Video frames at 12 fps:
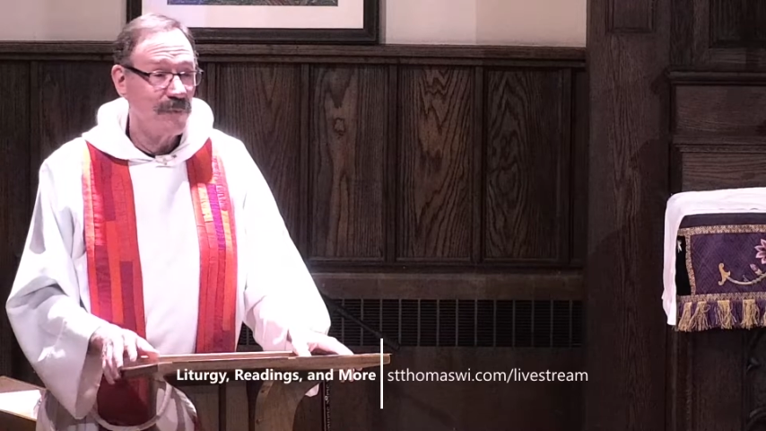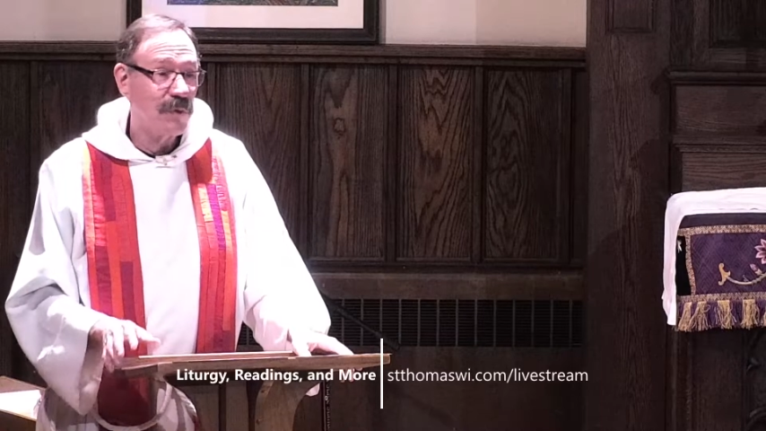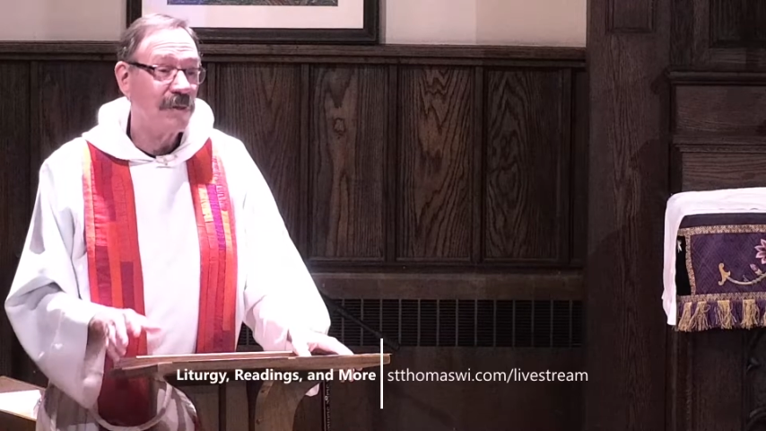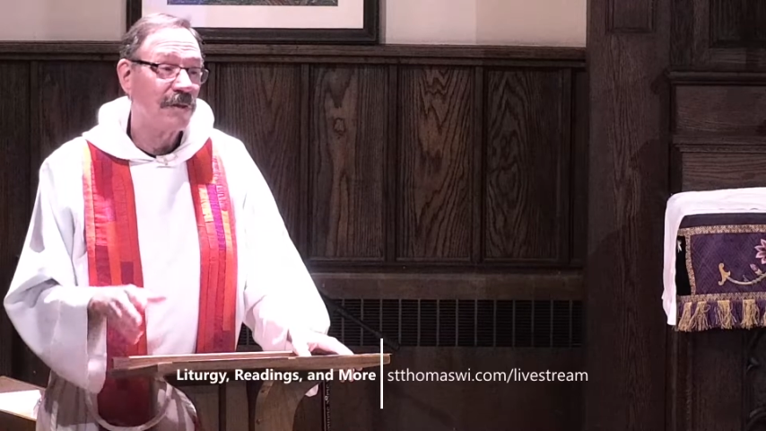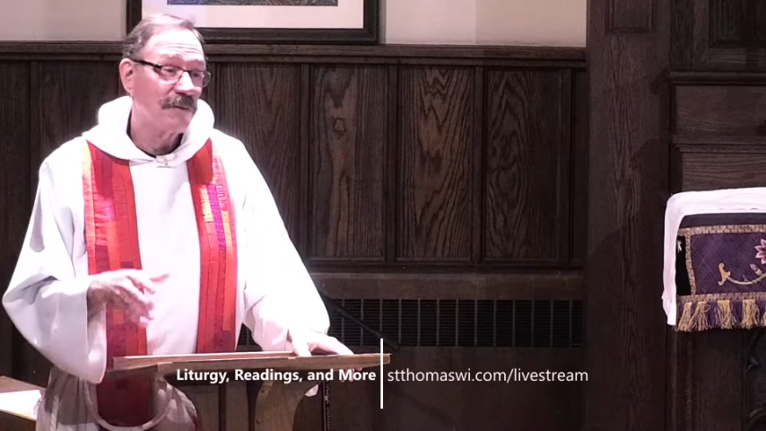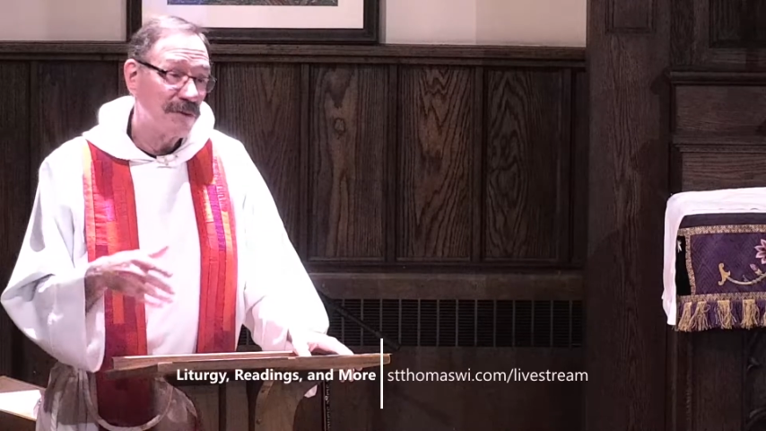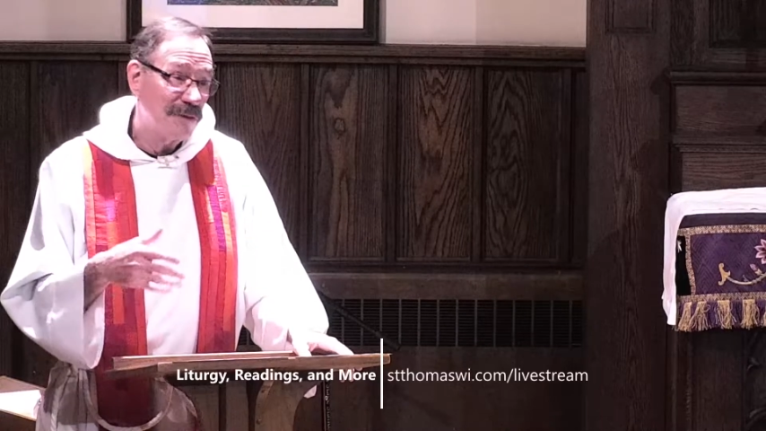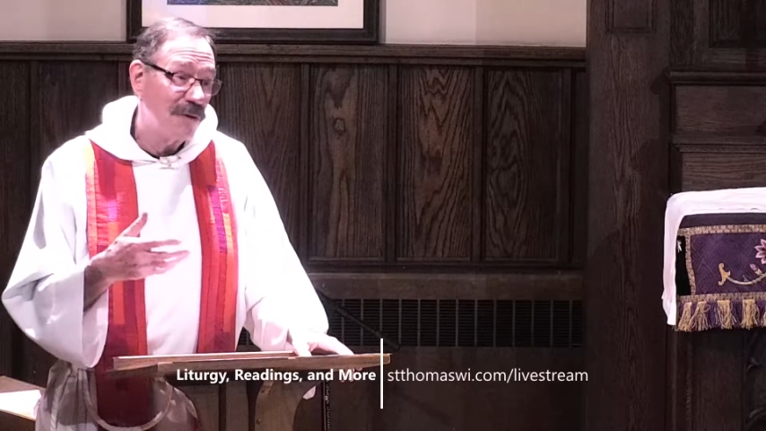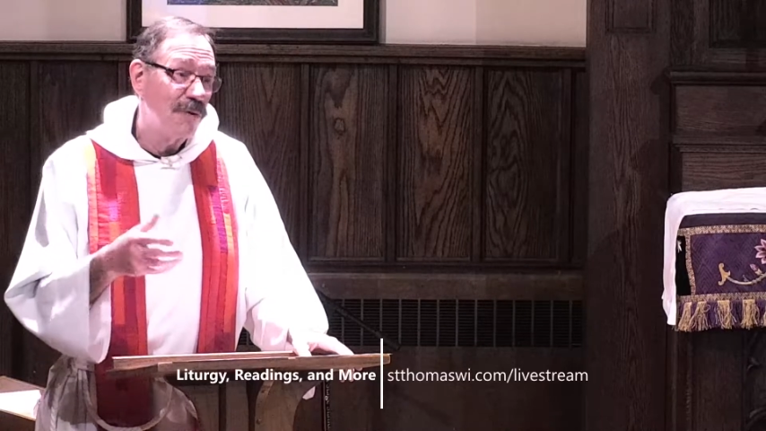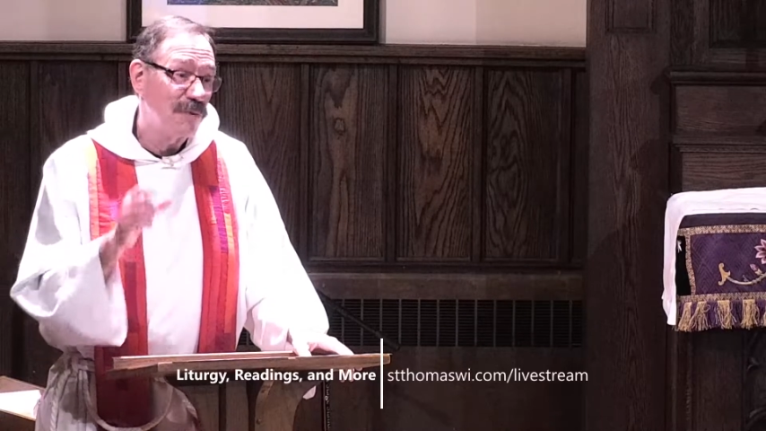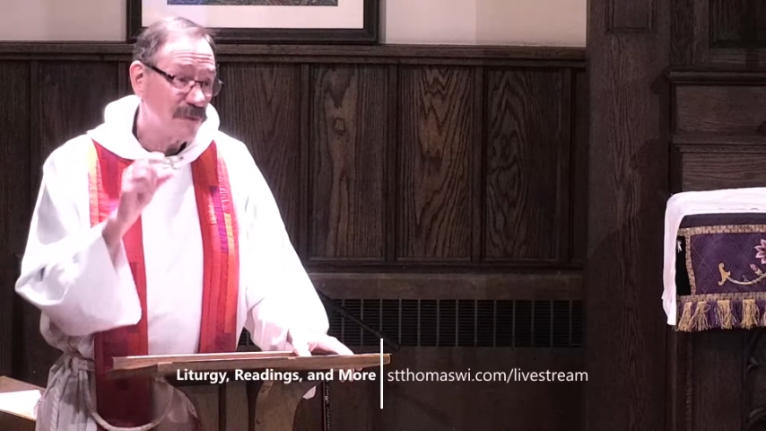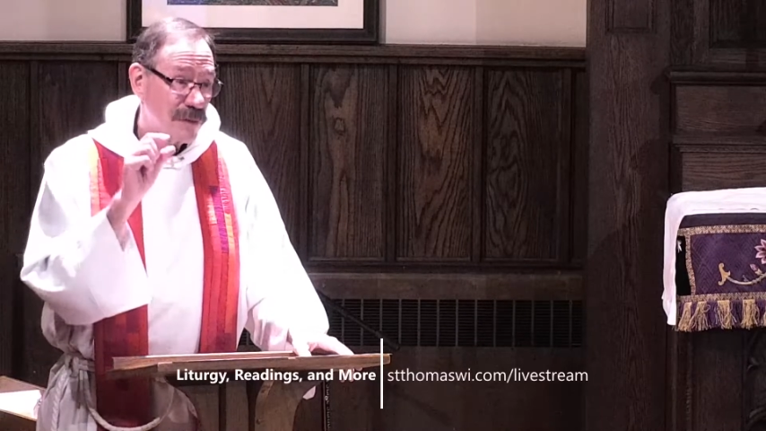with
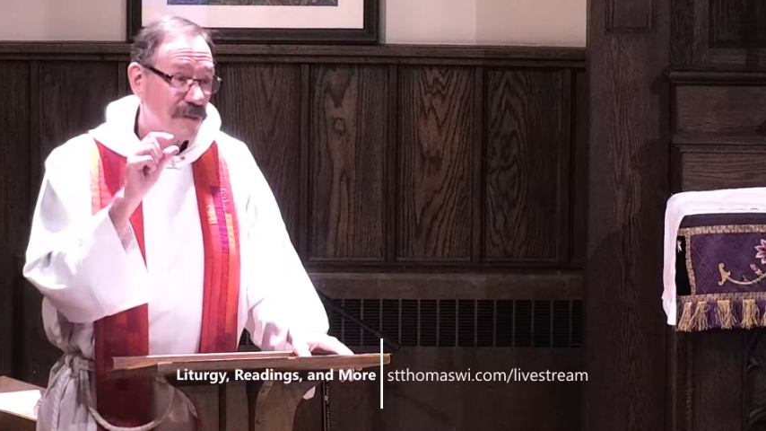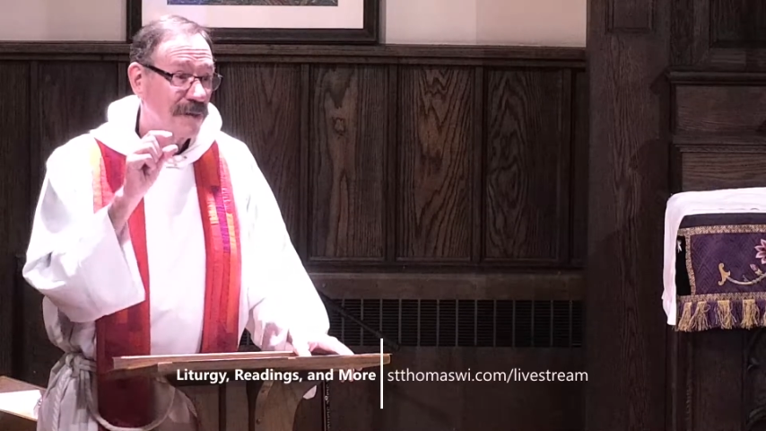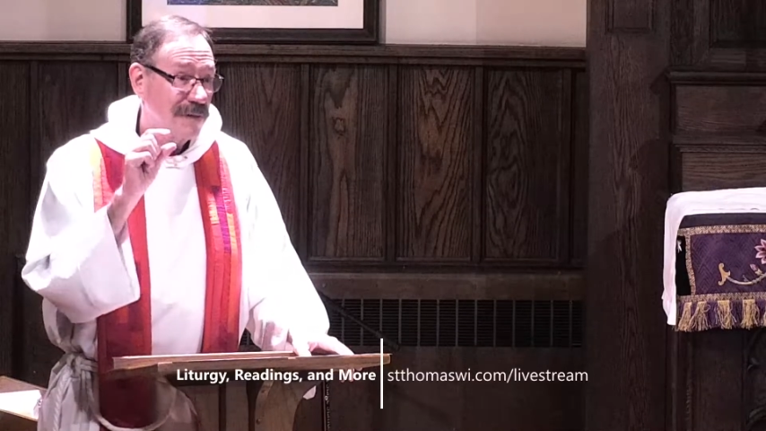those